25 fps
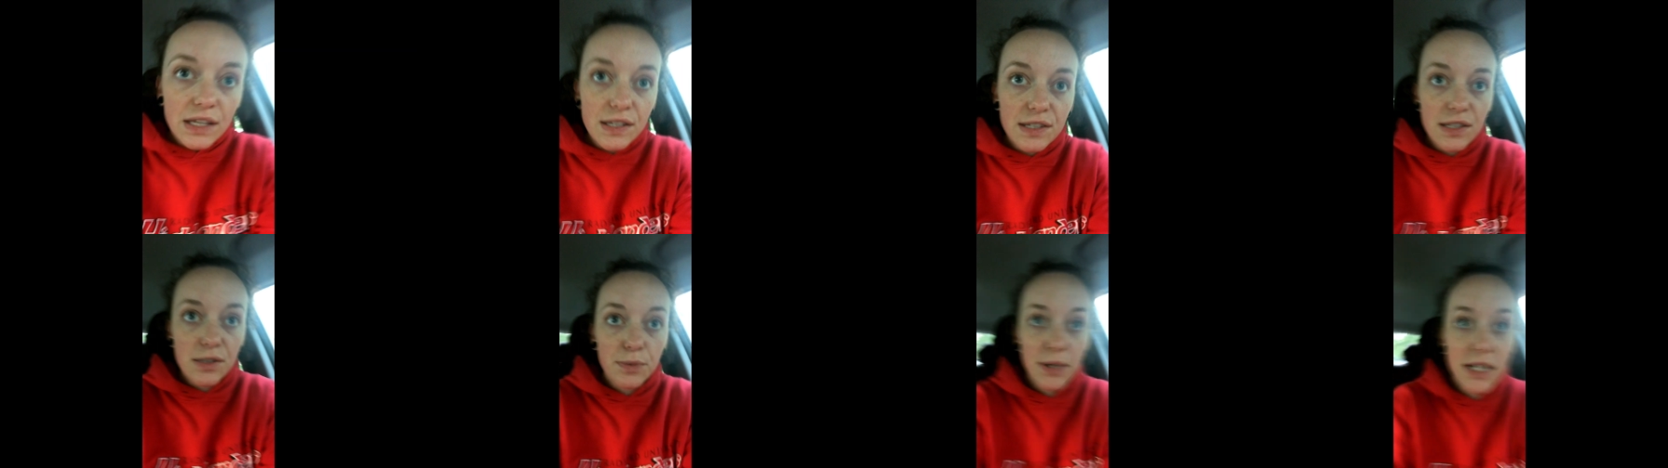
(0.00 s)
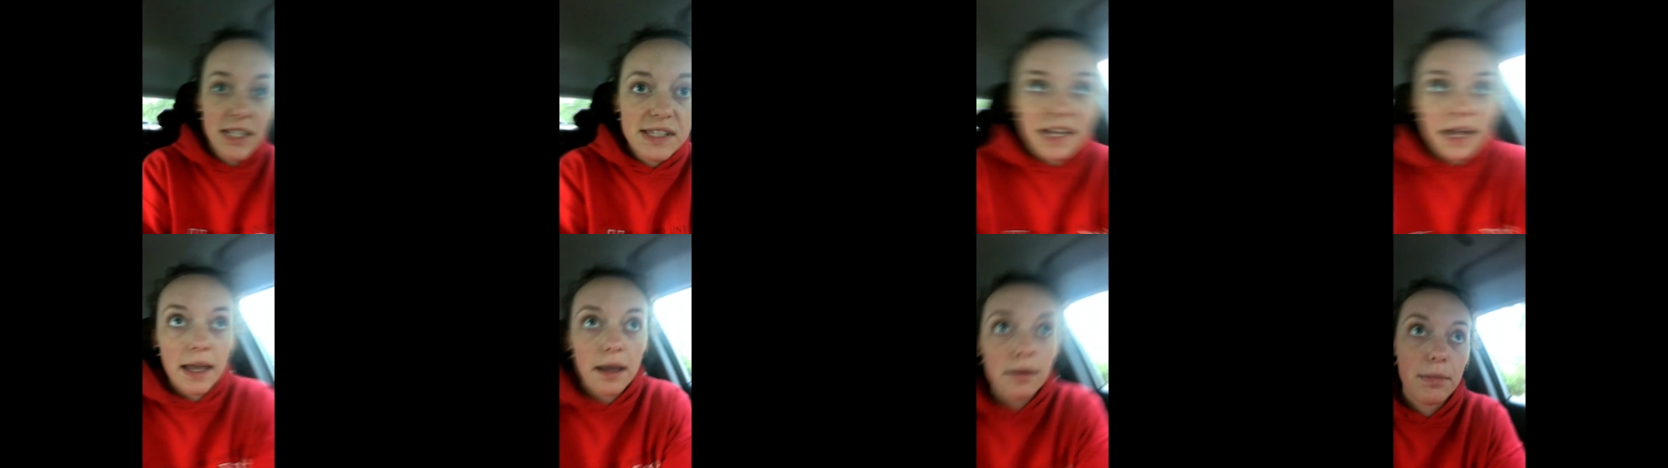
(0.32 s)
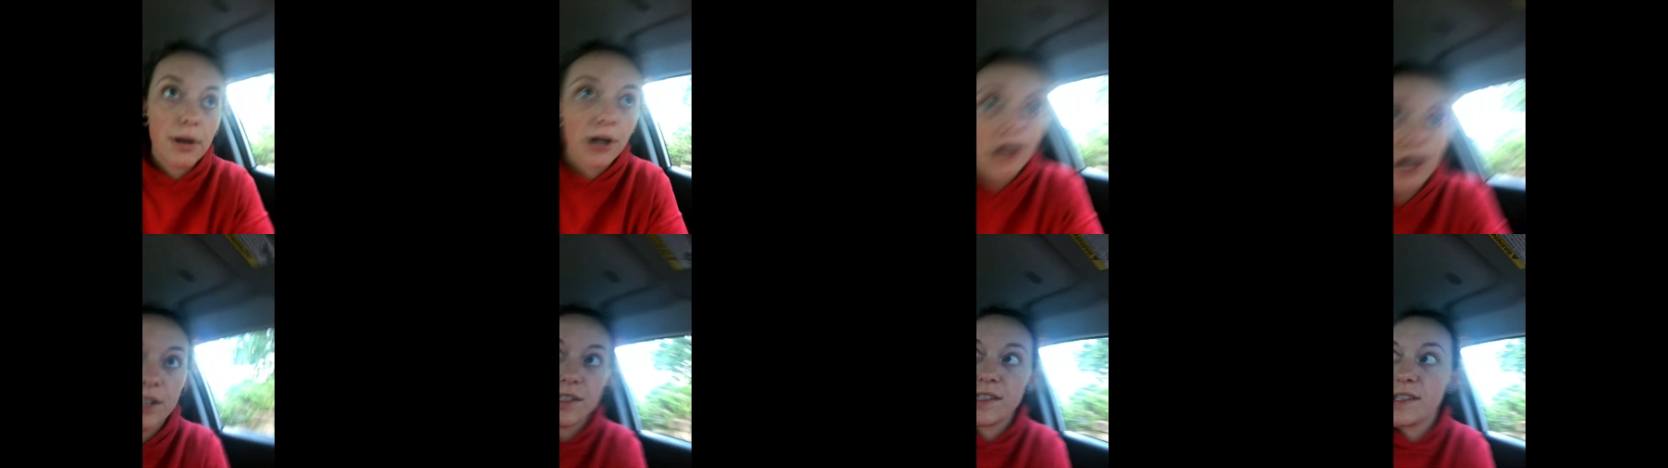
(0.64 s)
Swiss
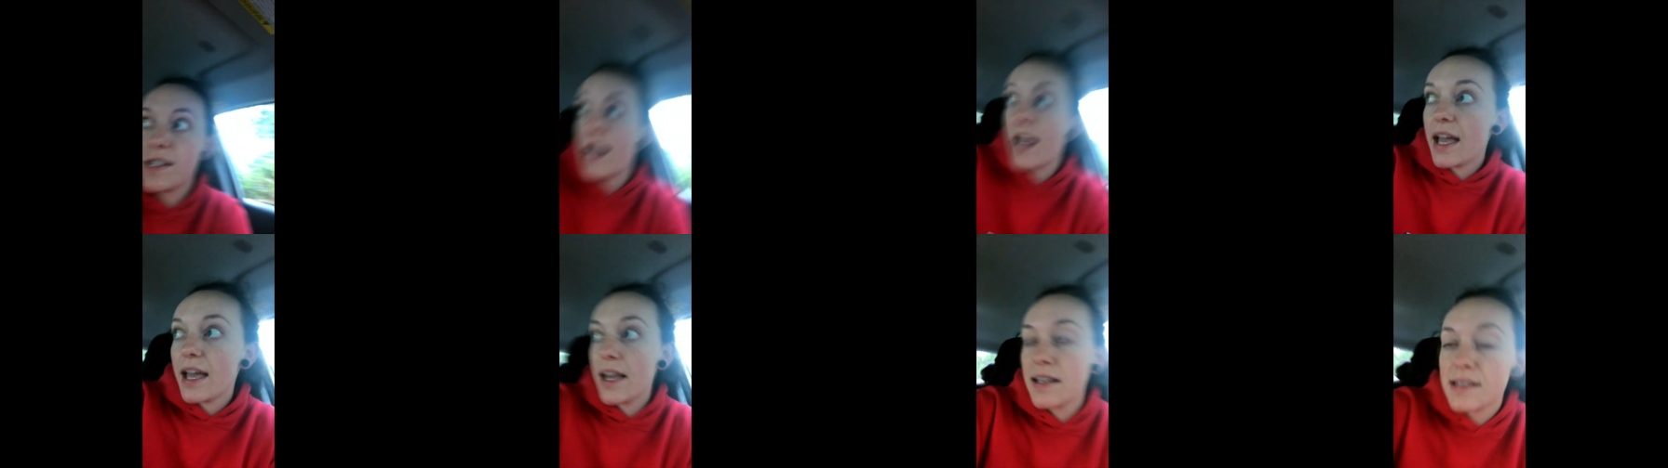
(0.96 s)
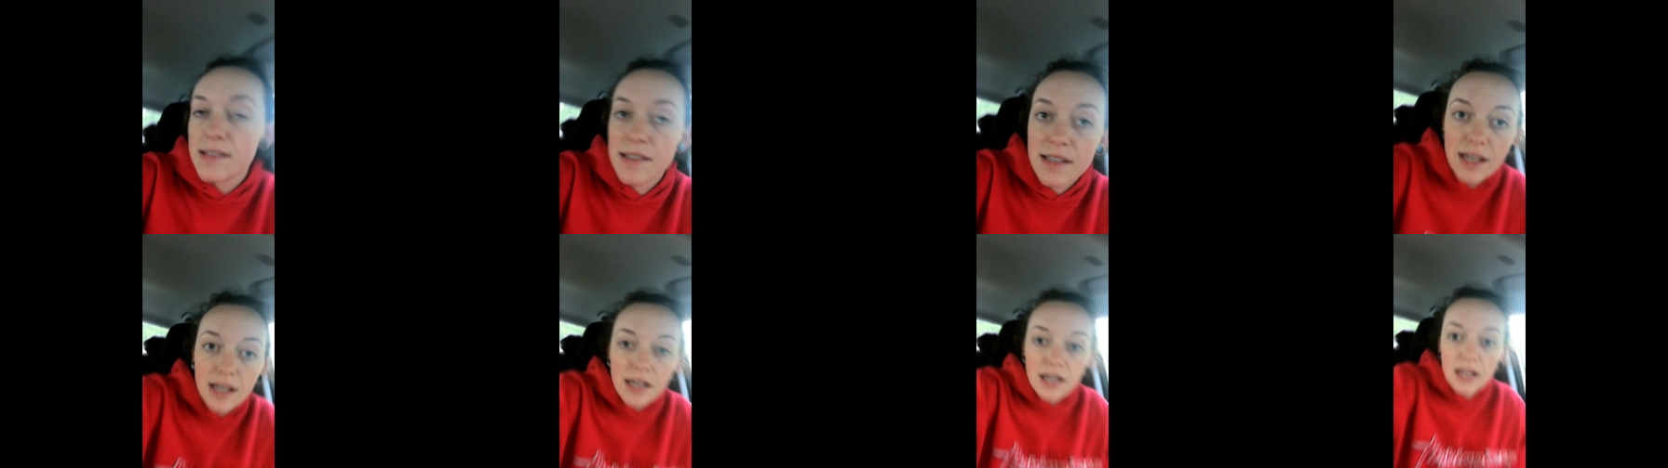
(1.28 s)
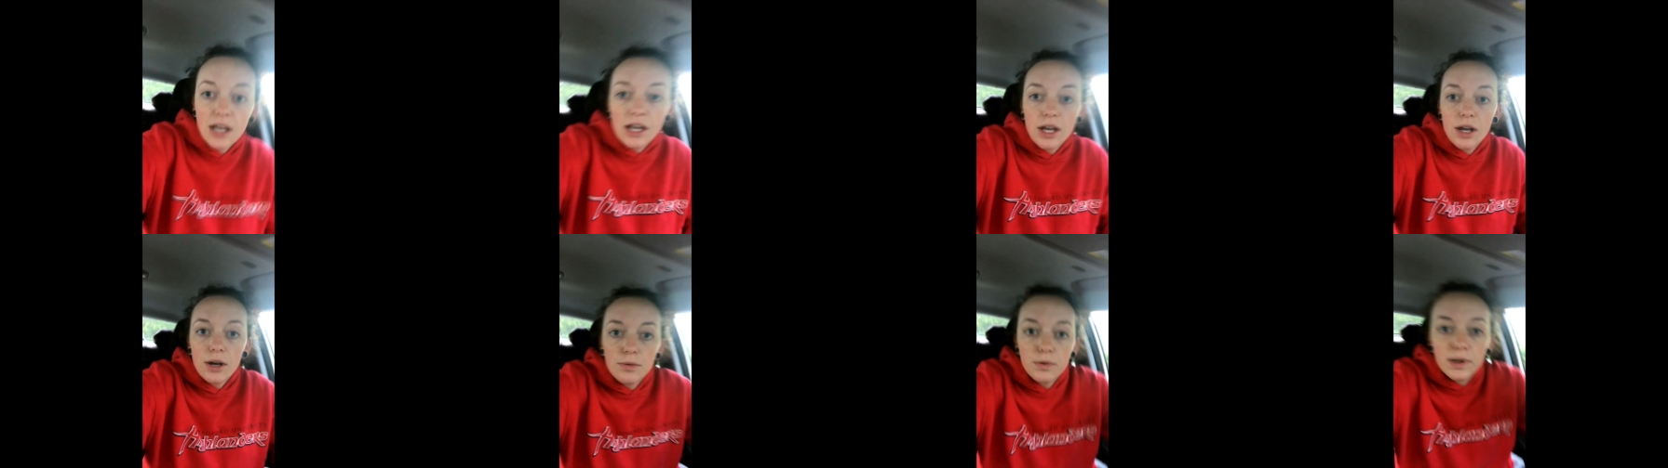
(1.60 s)
hamburger steaks
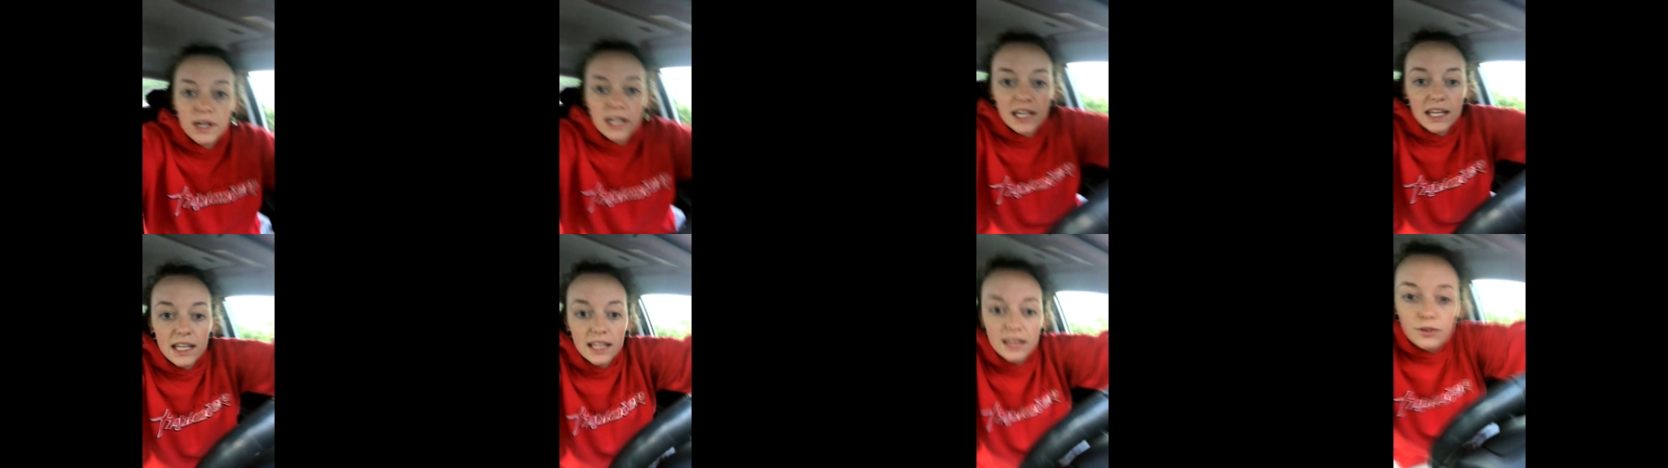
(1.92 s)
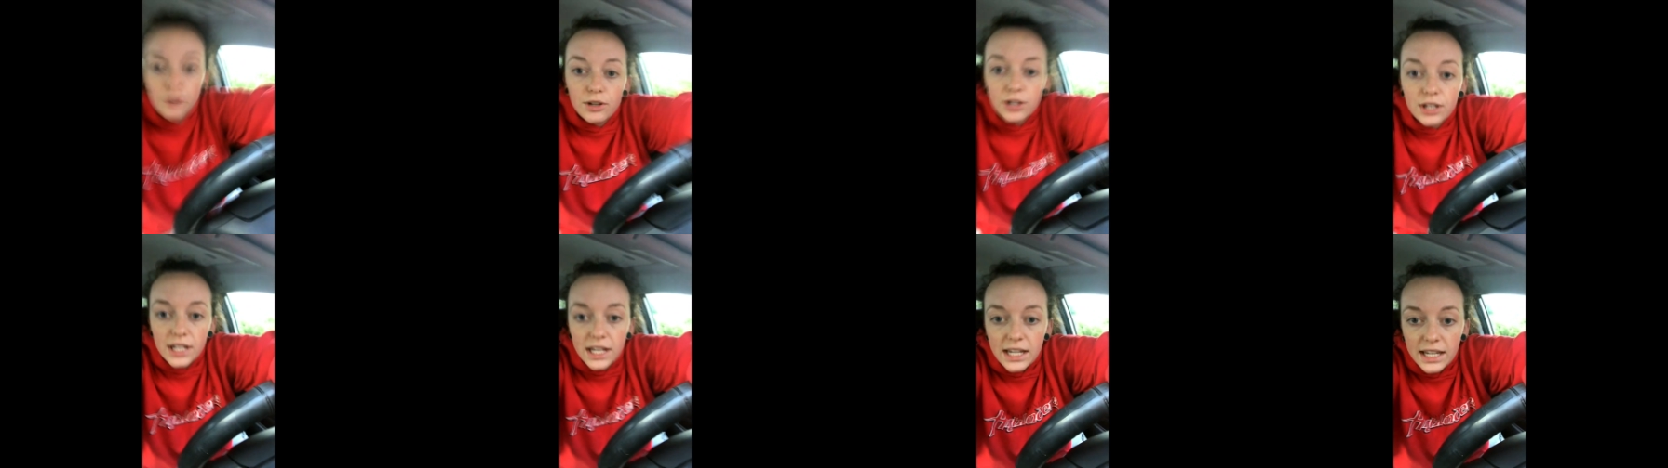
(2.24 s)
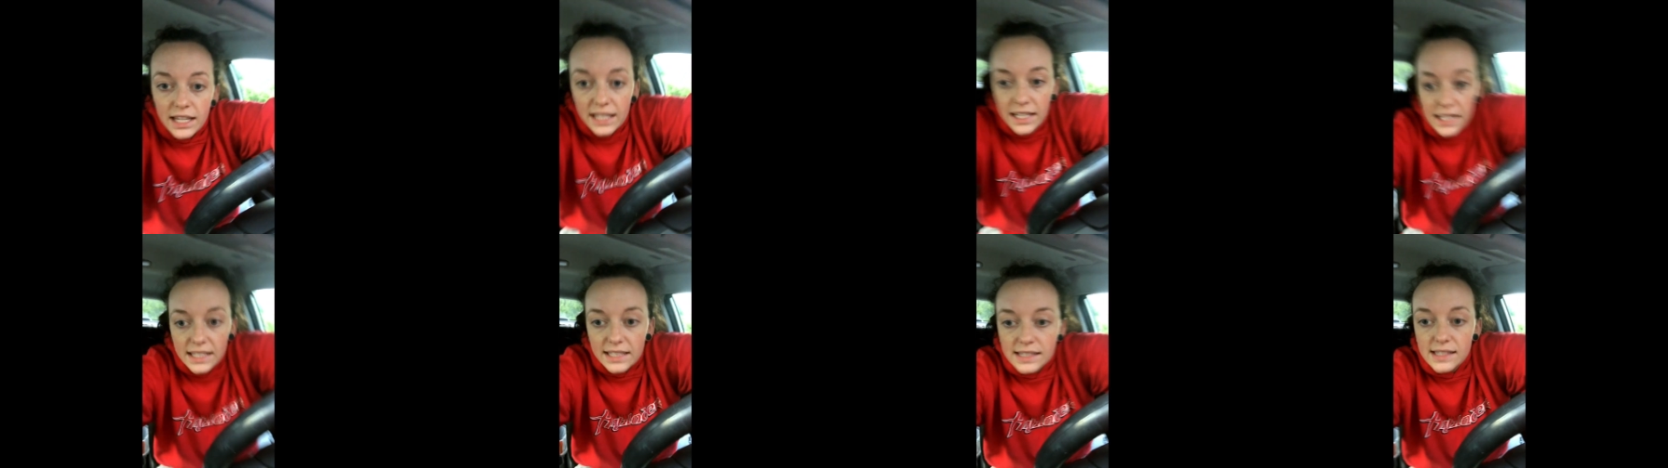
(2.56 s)
with grilled
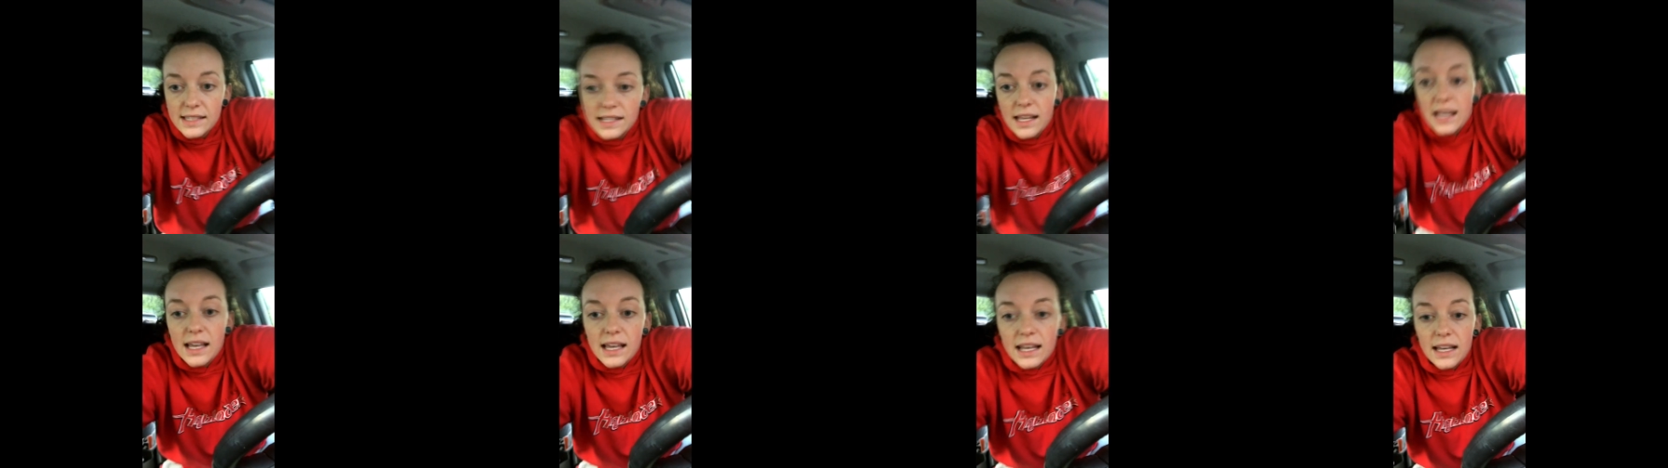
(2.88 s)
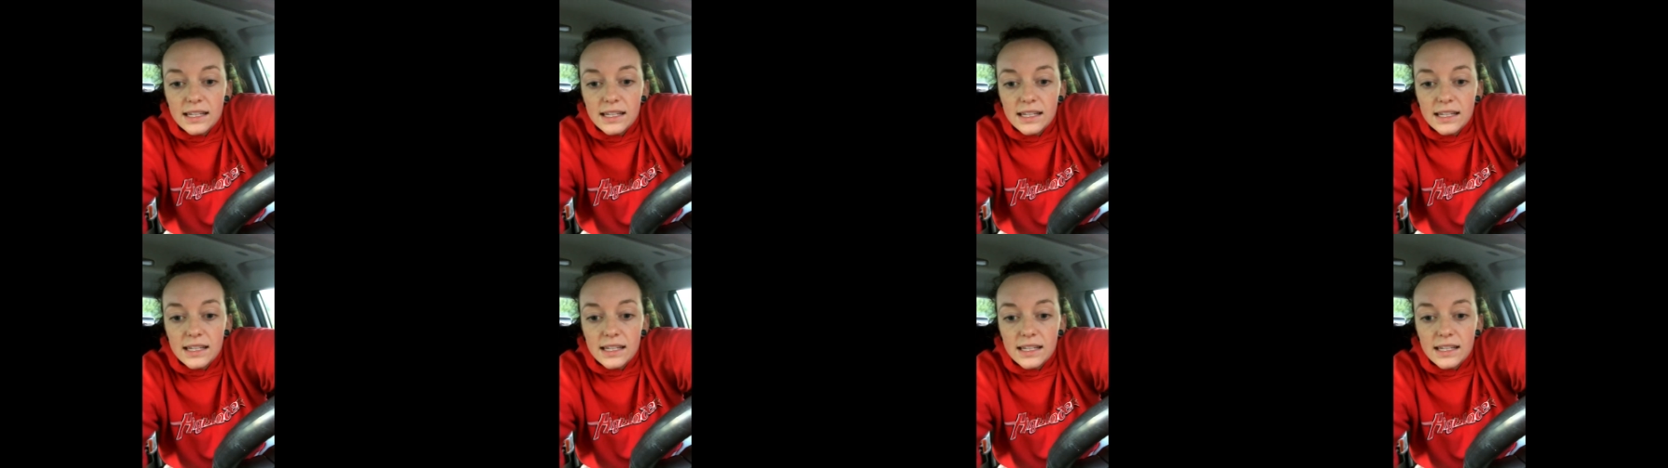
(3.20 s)
onions,